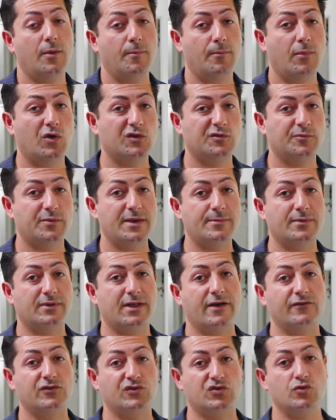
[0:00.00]
Most people
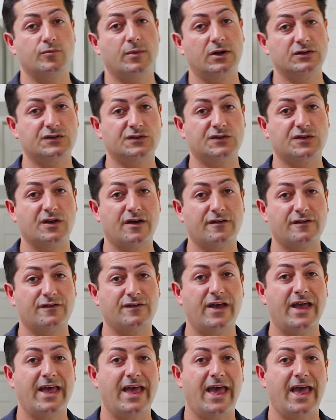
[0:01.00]
have too much stuff